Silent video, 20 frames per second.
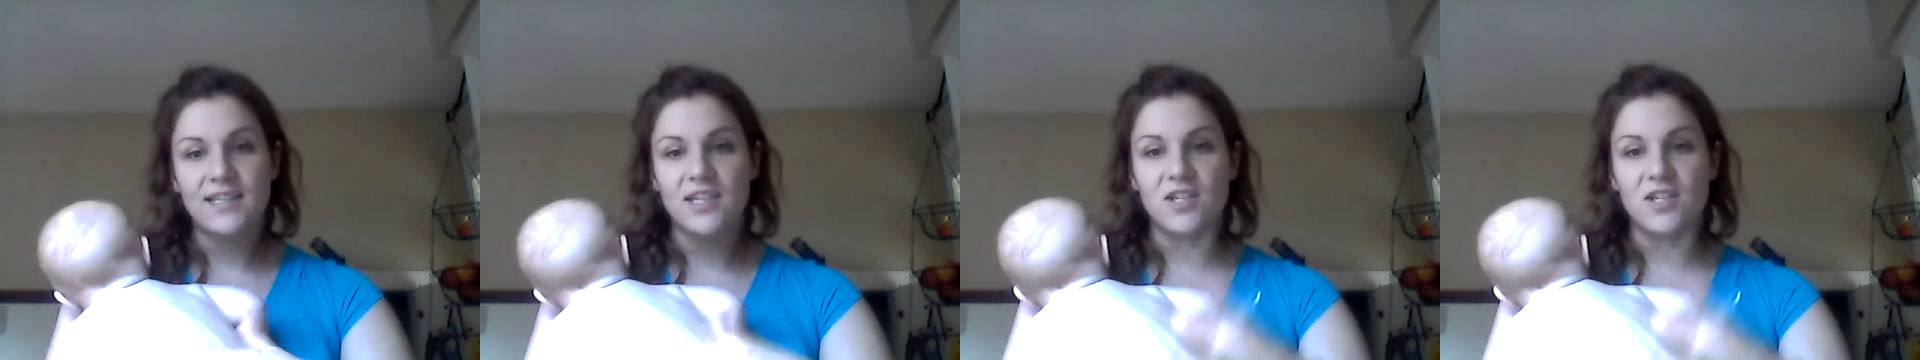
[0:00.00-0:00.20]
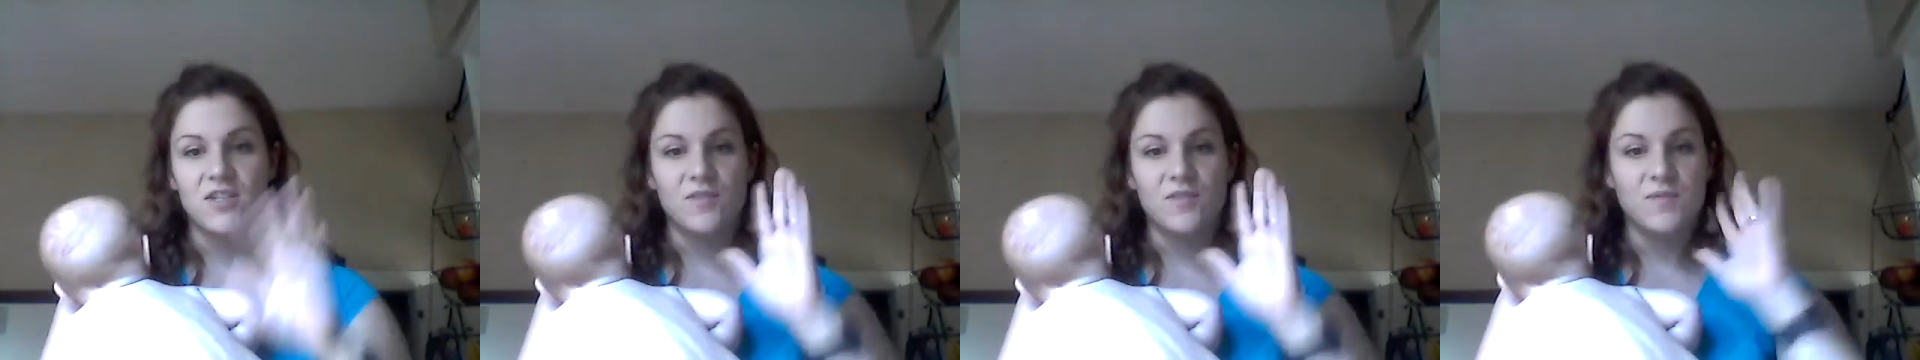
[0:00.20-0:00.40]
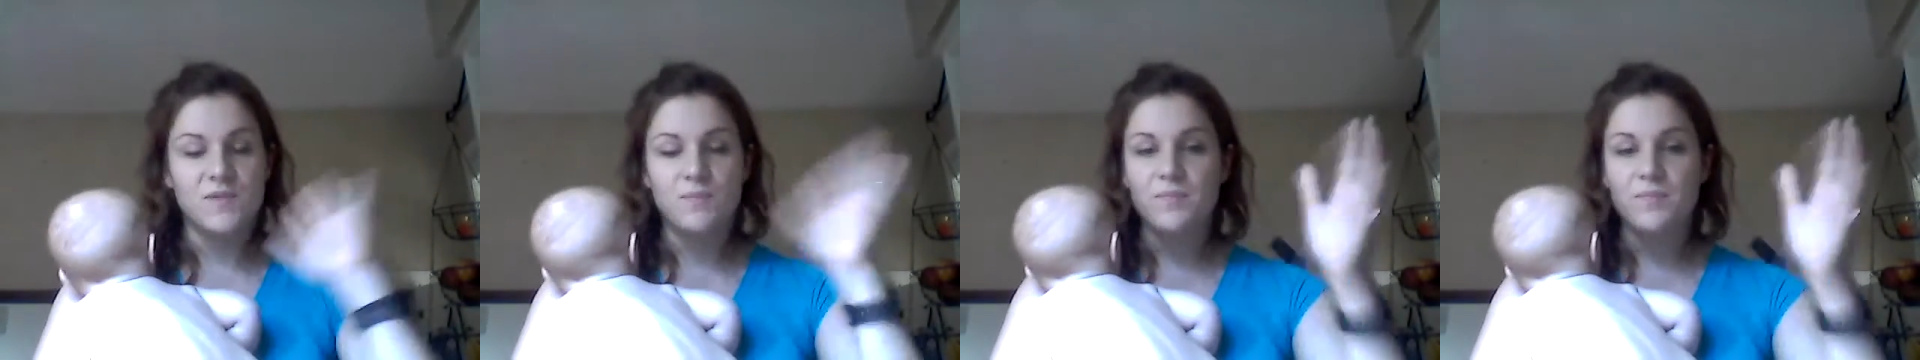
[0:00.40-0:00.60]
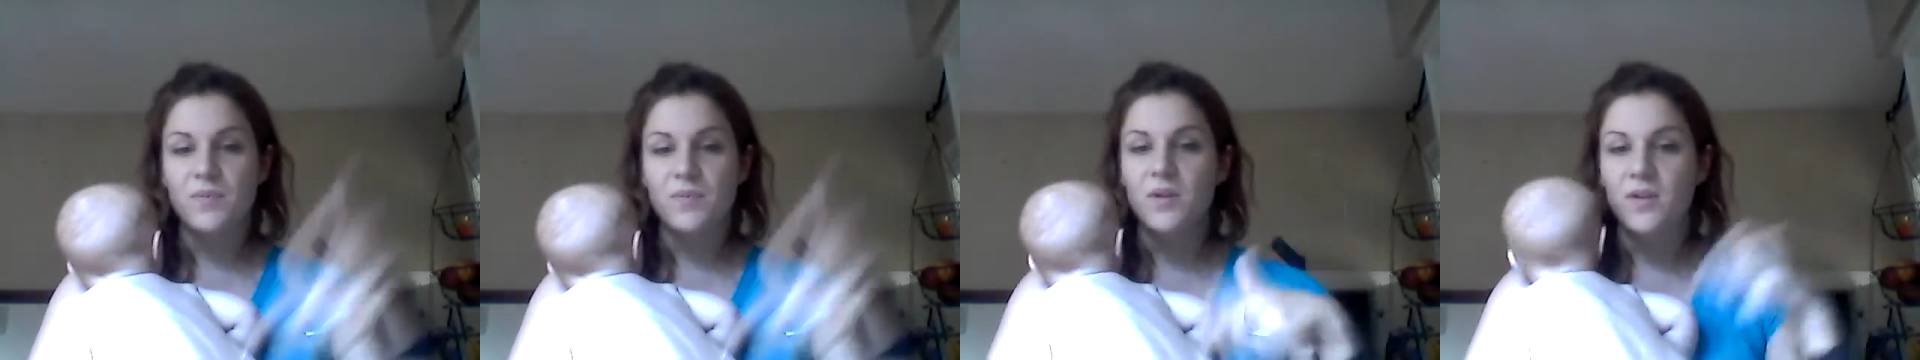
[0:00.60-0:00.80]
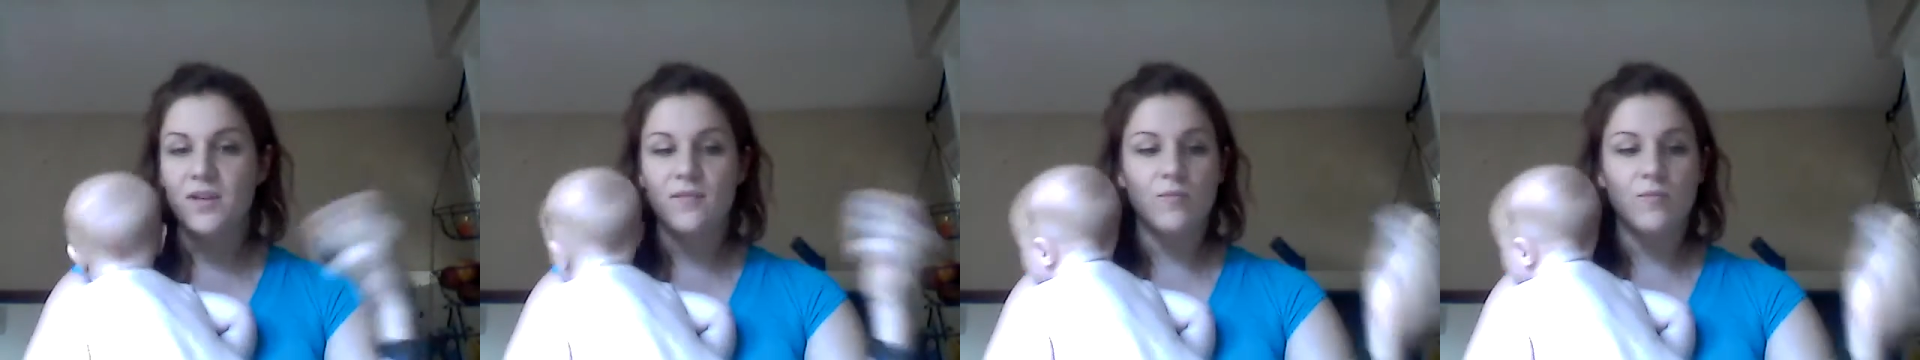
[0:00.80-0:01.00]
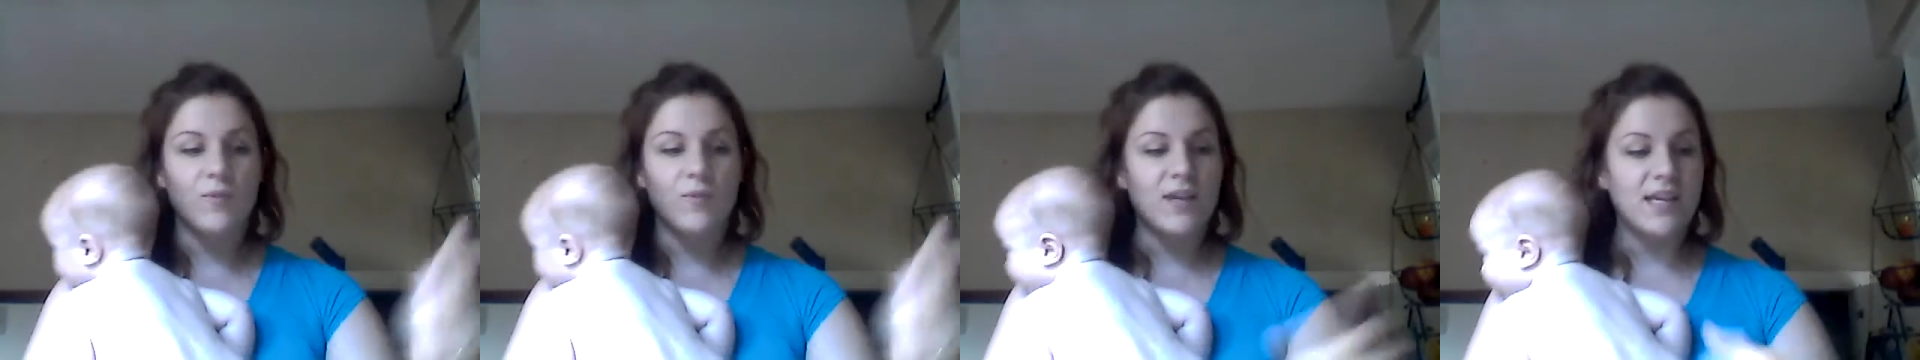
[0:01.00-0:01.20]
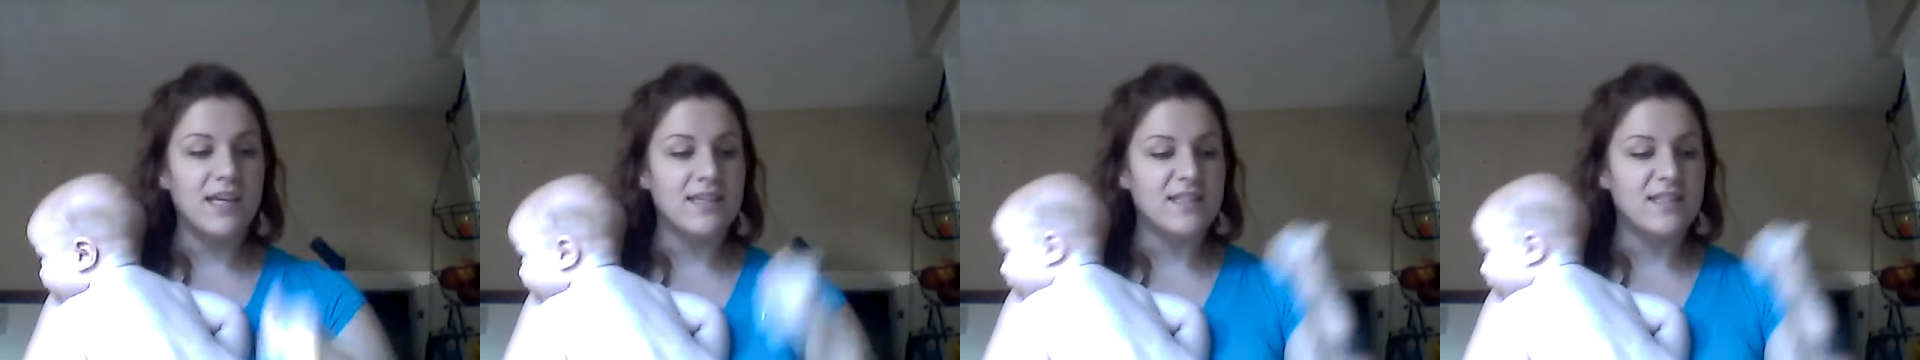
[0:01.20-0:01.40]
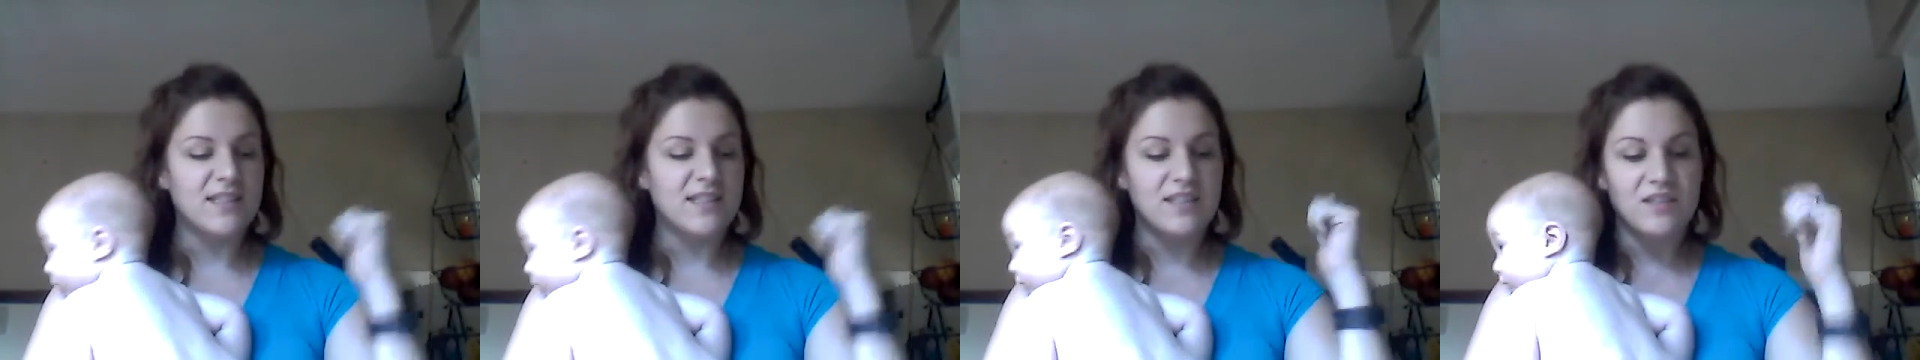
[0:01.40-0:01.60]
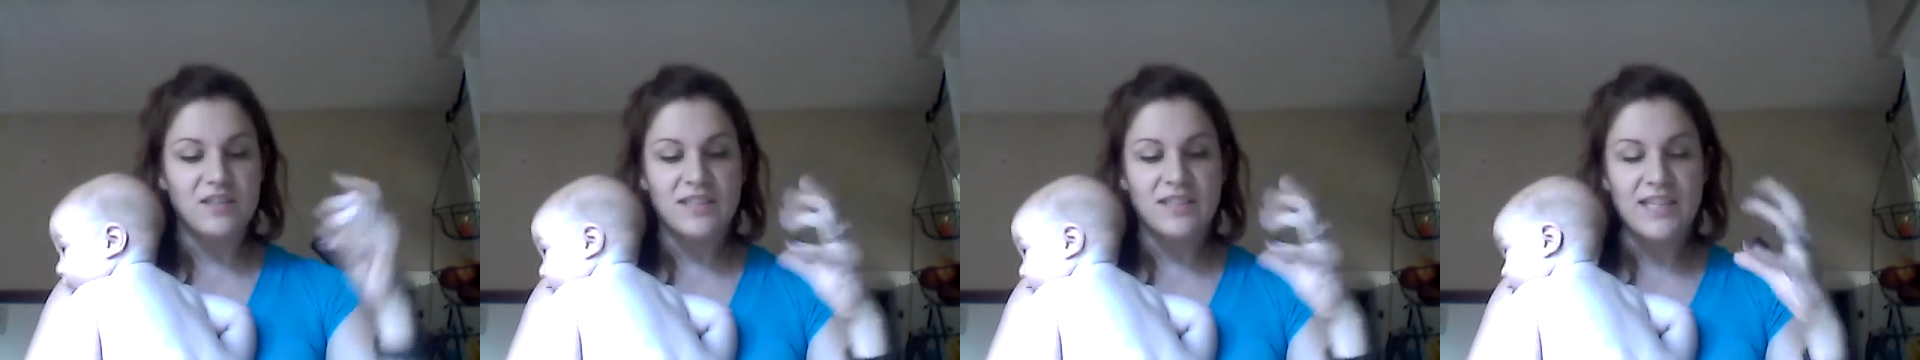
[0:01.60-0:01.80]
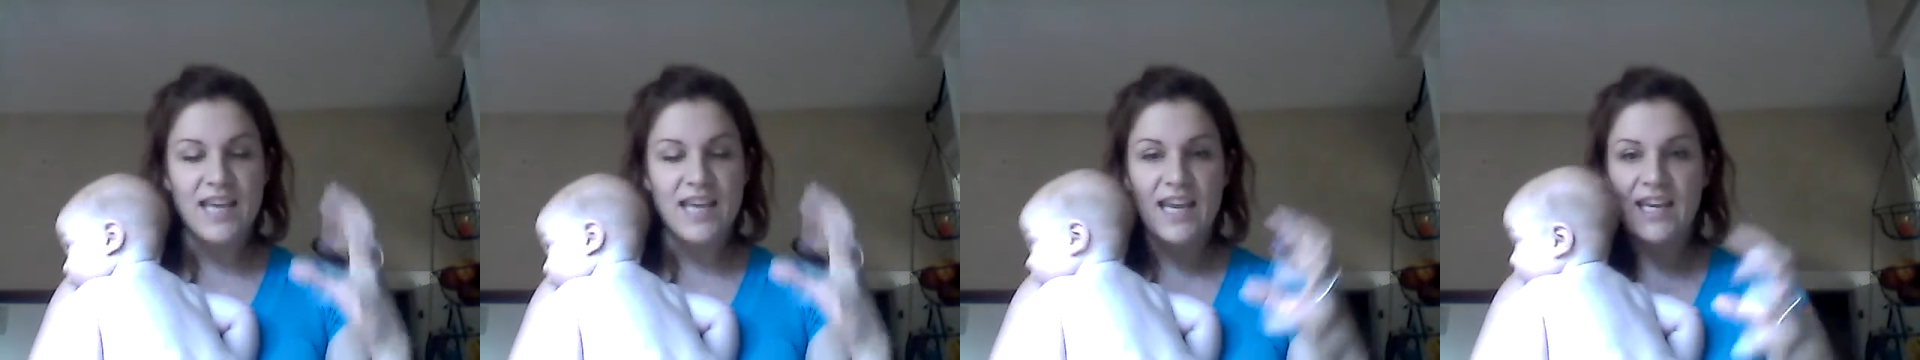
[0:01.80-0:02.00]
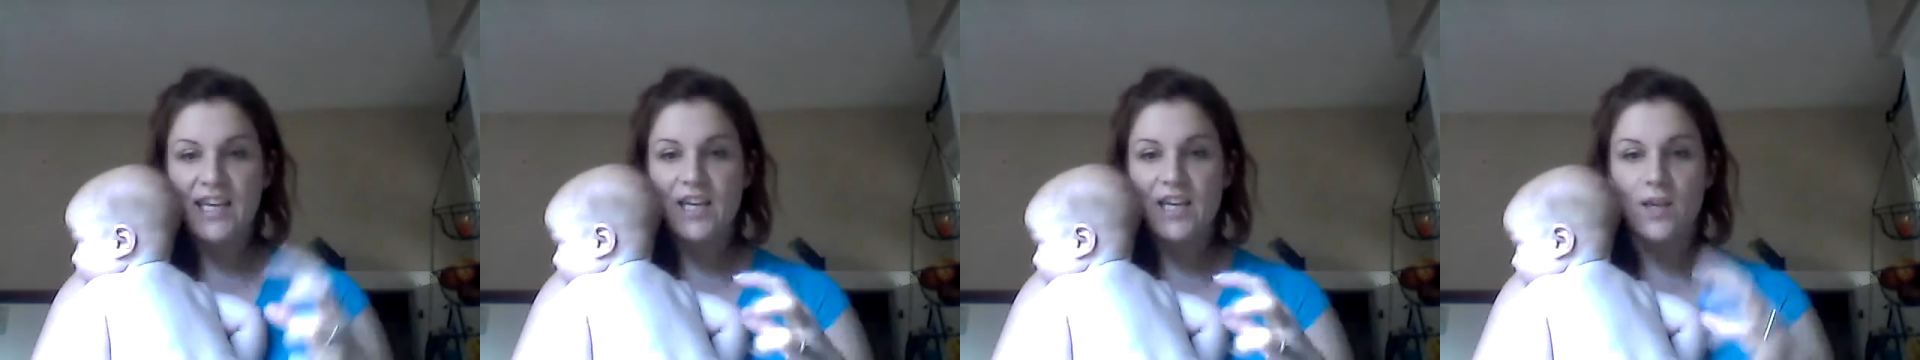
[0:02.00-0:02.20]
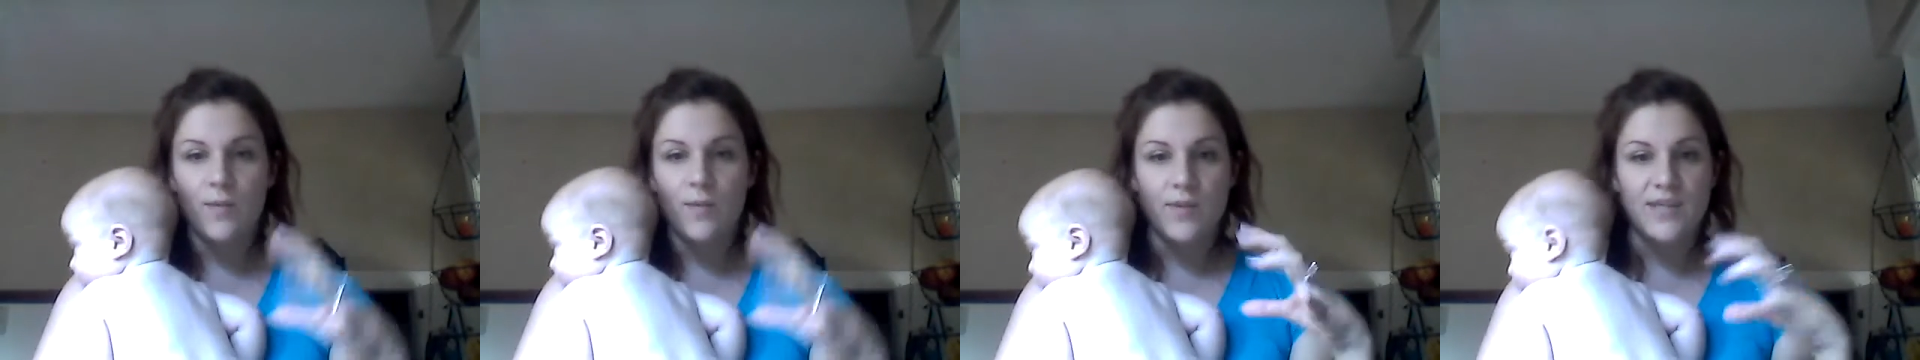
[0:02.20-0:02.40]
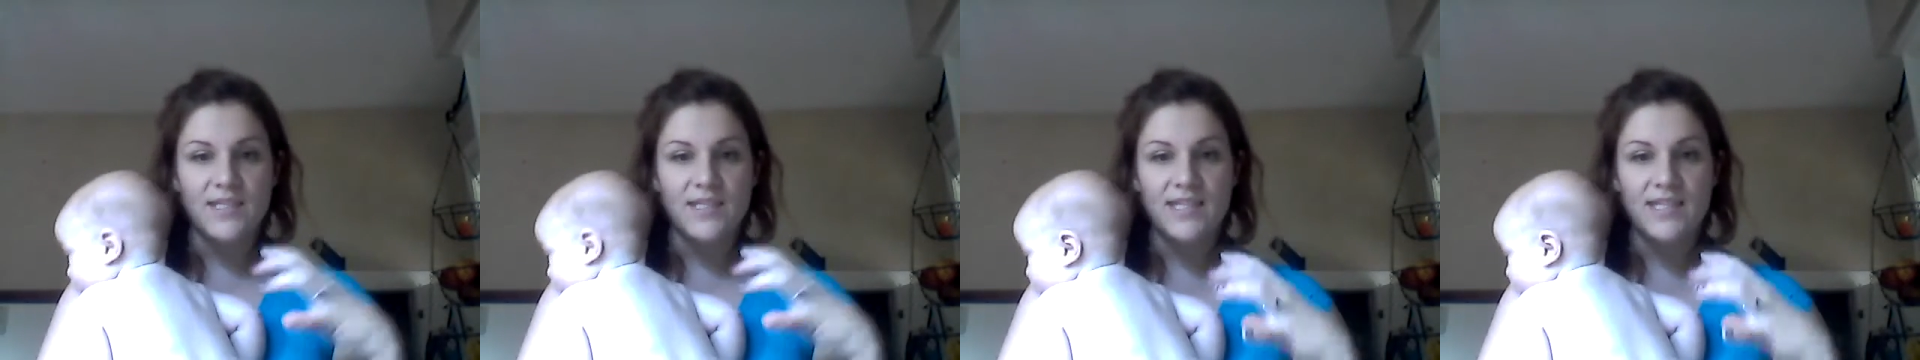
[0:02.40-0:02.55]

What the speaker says: I just was pulling weeds and yanking them and